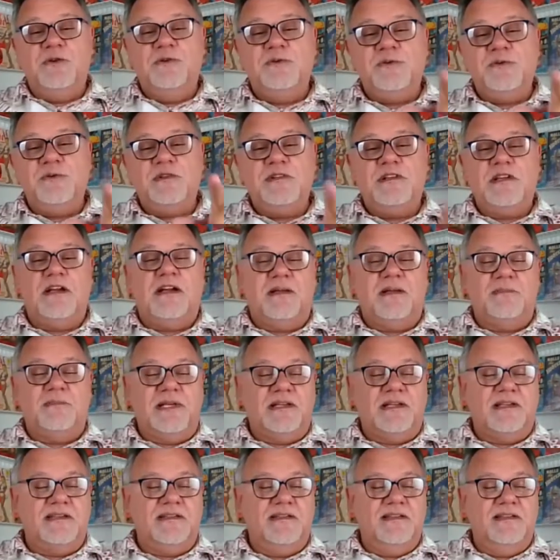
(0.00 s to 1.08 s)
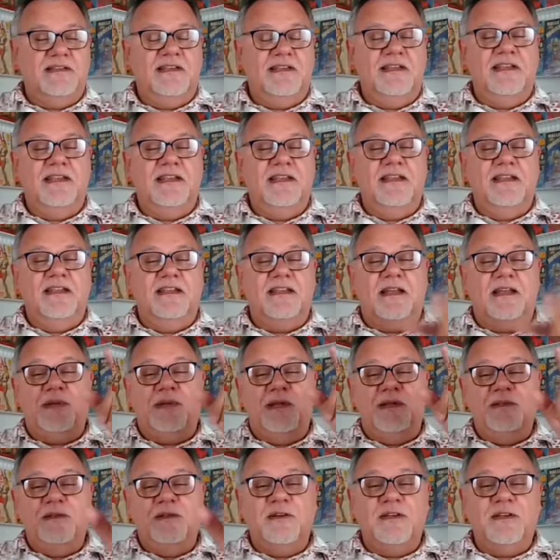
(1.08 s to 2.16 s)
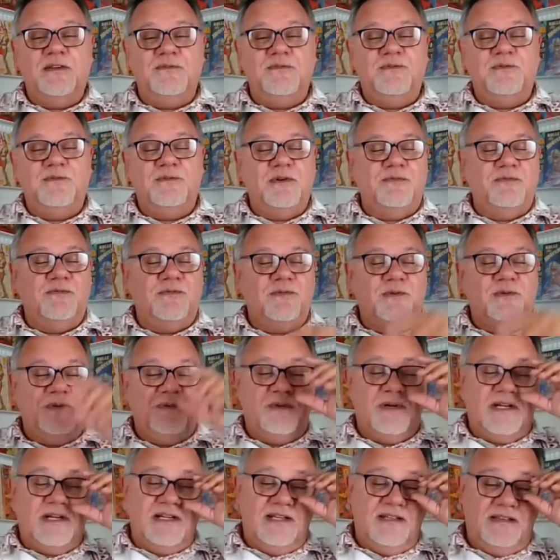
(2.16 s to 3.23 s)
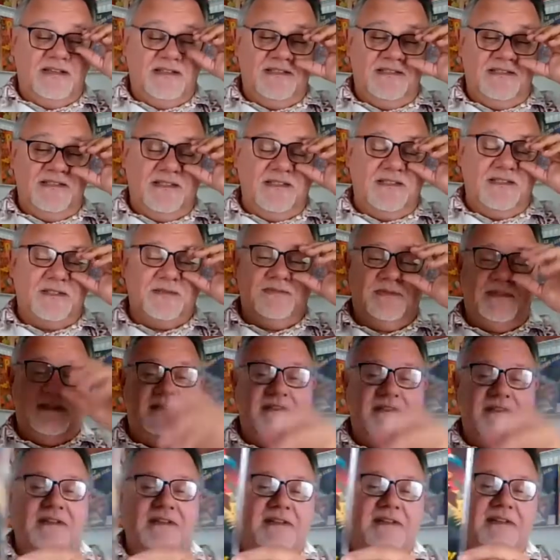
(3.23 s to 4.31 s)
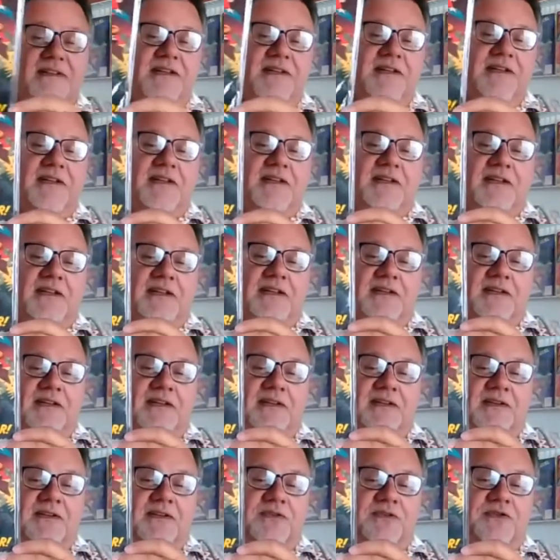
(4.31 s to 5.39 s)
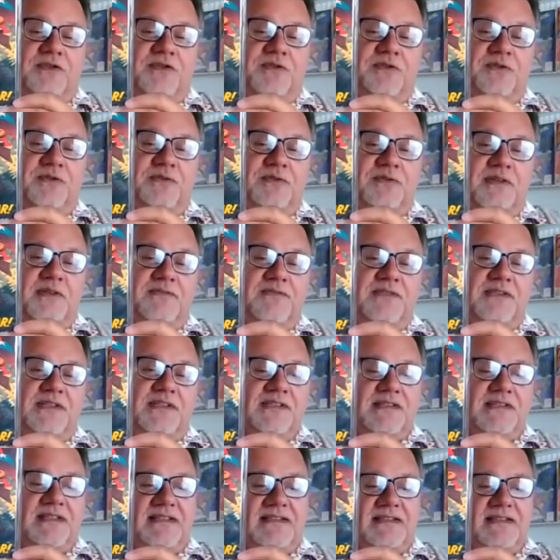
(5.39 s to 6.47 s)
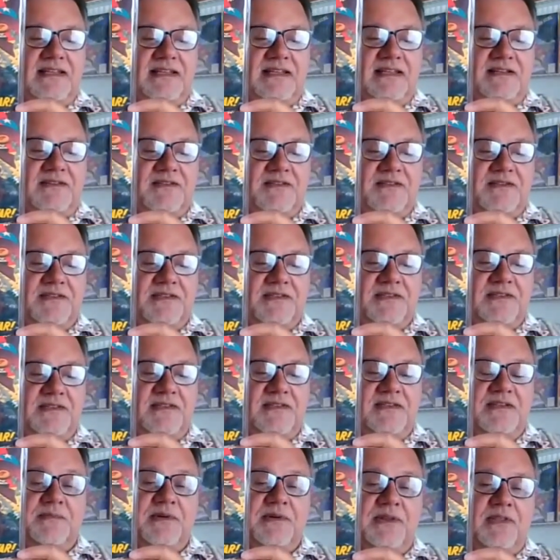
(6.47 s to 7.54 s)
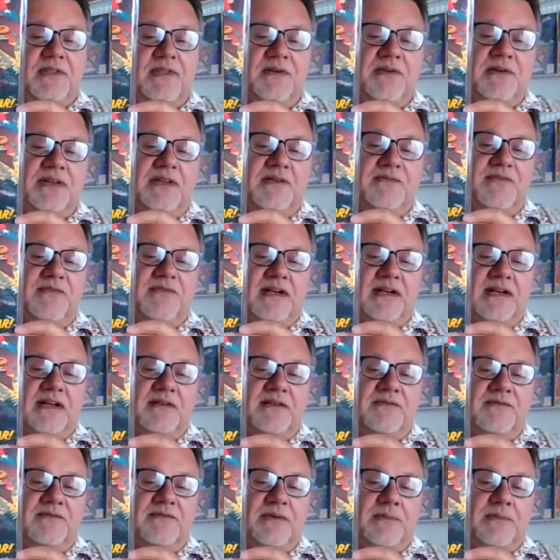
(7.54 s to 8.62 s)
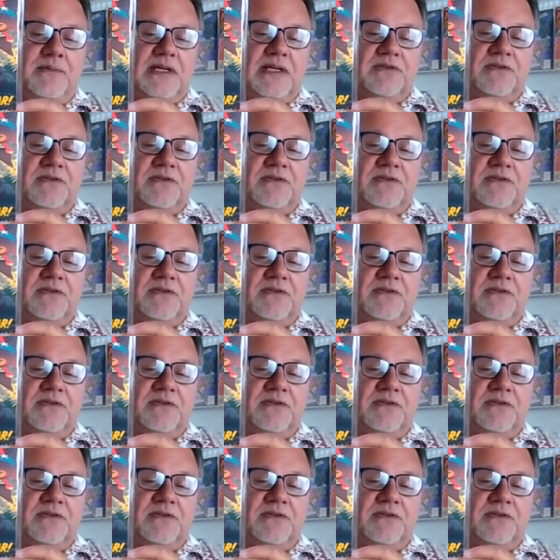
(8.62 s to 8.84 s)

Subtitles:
cool comic I've been looking for a while is this one. Two-Fisted Tales, number 35 from